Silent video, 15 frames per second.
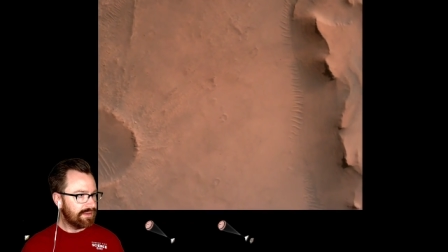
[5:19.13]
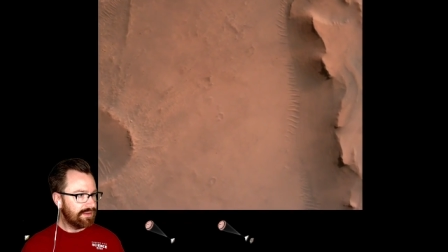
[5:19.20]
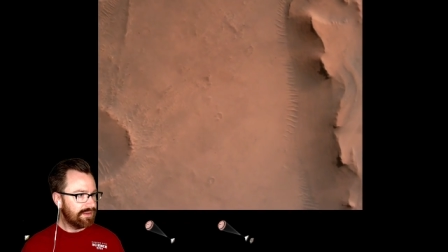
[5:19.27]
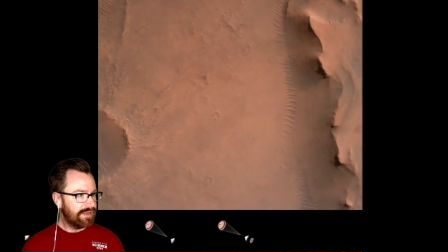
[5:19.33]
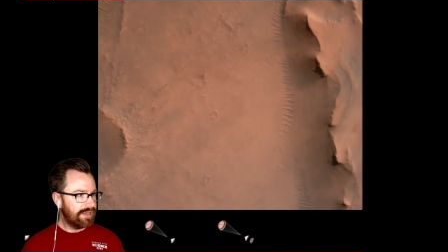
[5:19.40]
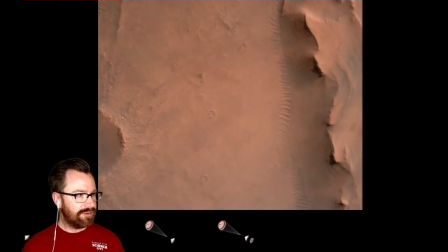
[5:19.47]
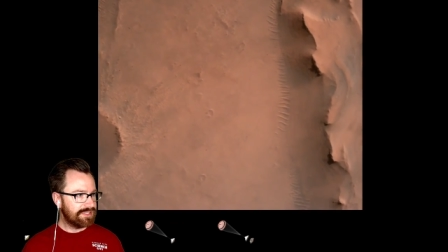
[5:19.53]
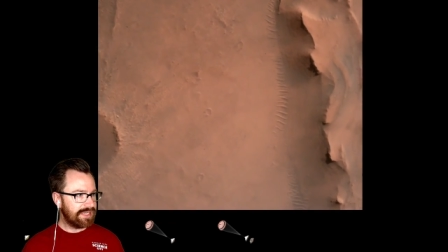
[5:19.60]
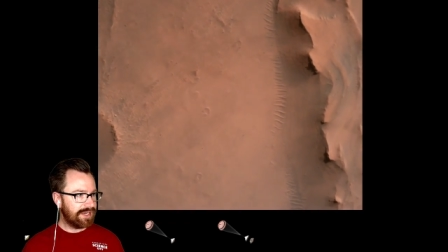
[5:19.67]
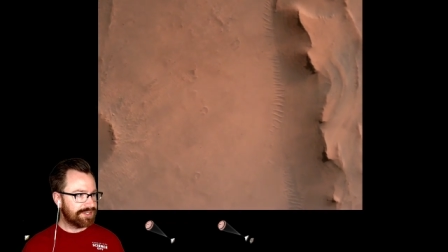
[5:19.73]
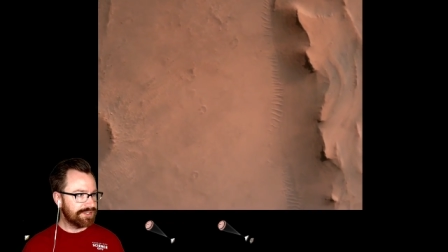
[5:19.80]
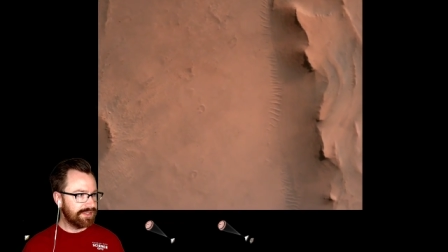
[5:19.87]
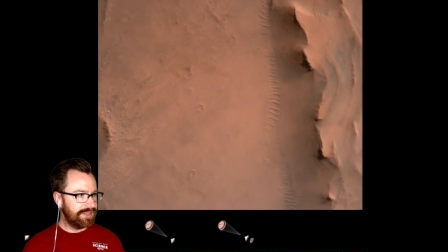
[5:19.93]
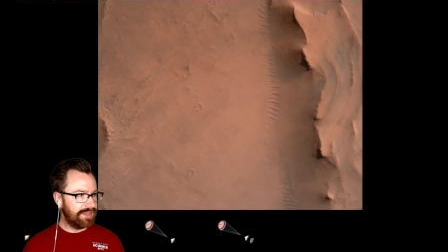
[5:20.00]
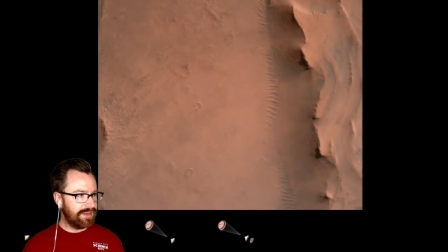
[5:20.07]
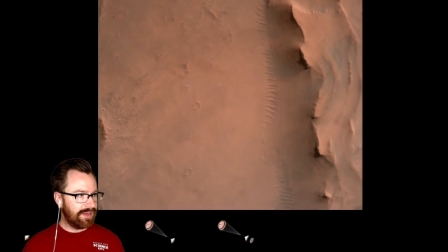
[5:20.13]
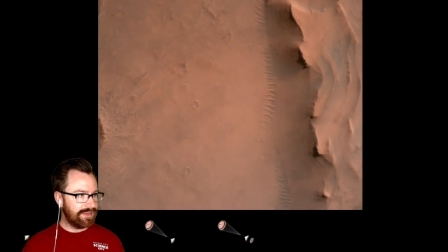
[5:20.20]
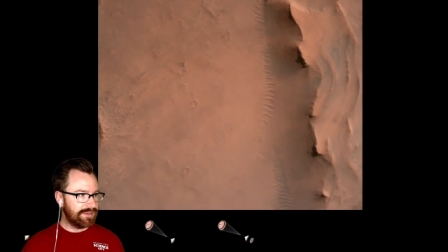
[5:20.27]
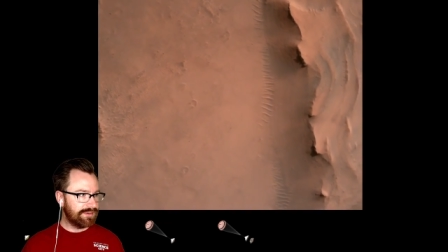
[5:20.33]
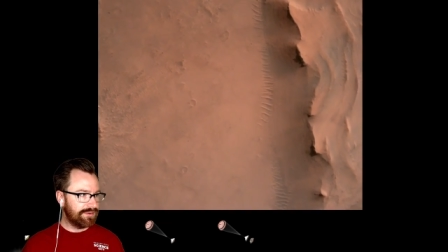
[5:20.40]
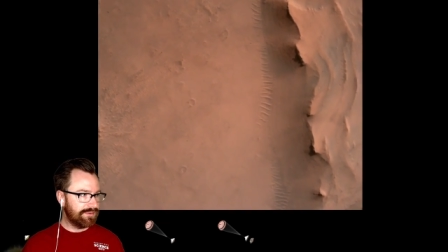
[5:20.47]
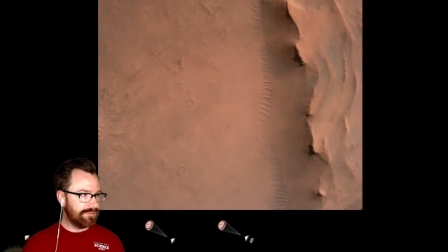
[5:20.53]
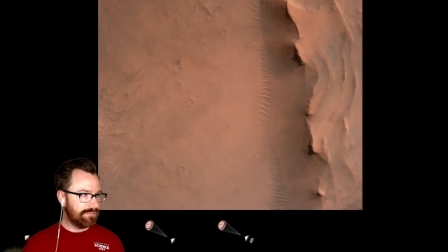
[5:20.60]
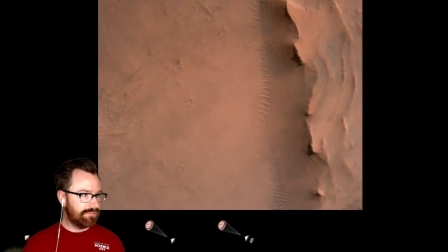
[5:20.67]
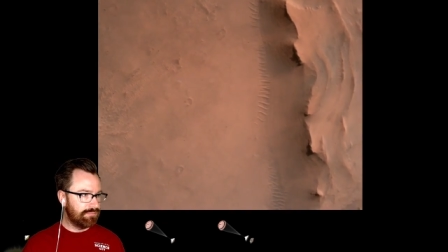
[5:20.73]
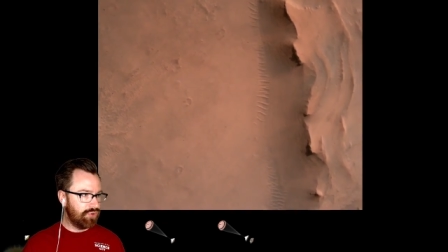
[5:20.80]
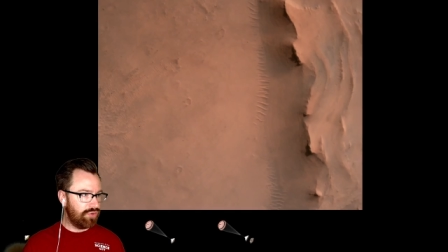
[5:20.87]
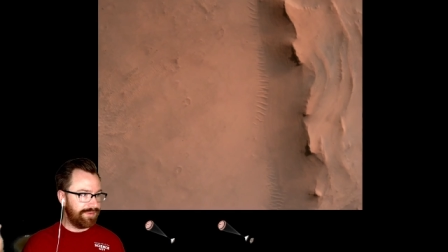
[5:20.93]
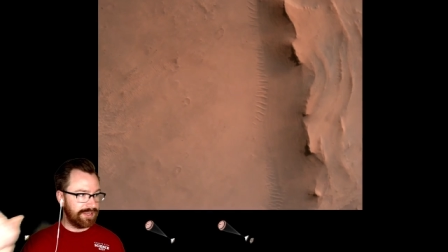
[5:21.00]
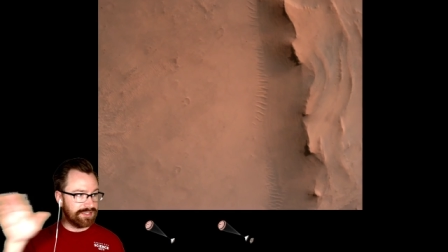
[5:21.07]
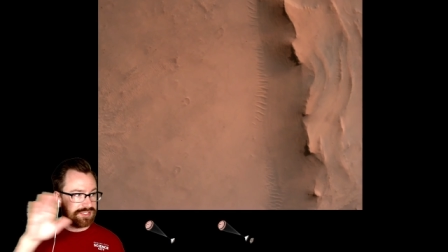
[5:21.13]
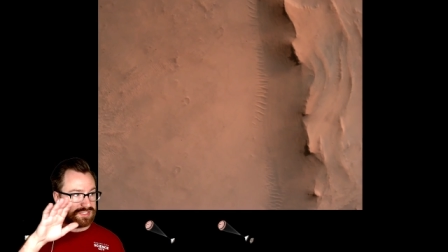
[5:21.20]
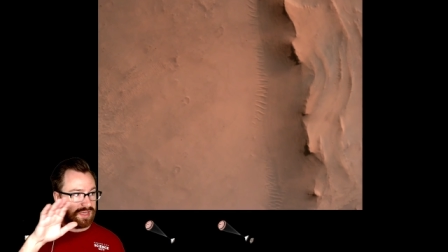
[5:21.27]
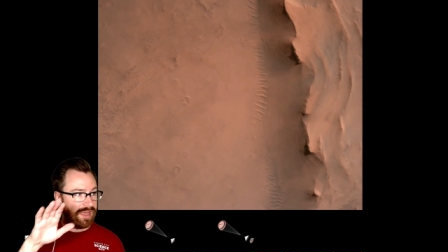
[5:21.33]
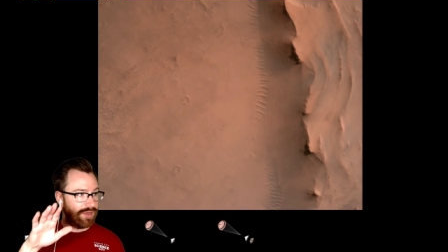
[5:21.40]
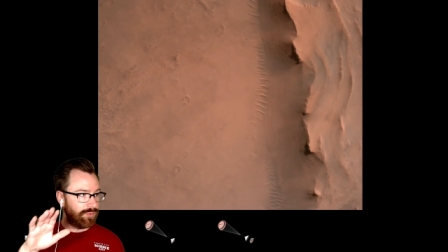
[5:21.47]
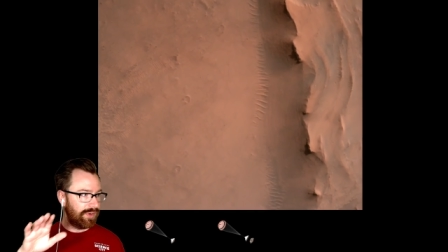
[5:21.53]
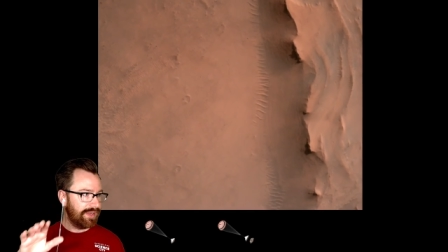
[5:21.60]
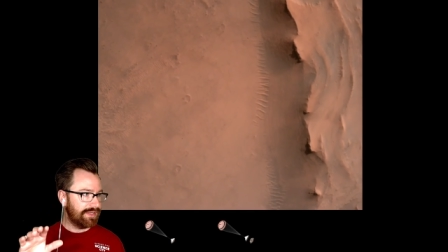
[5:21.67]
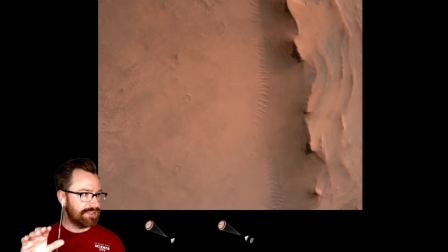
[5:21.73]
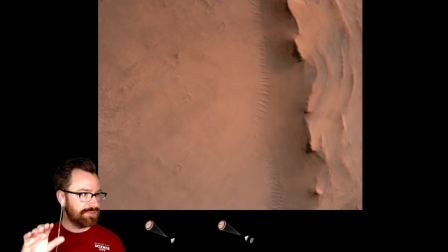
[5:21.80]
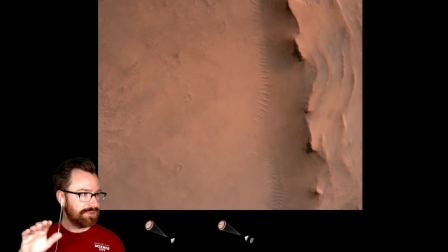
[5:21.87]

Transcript: Now it's actually uh, moving sideways,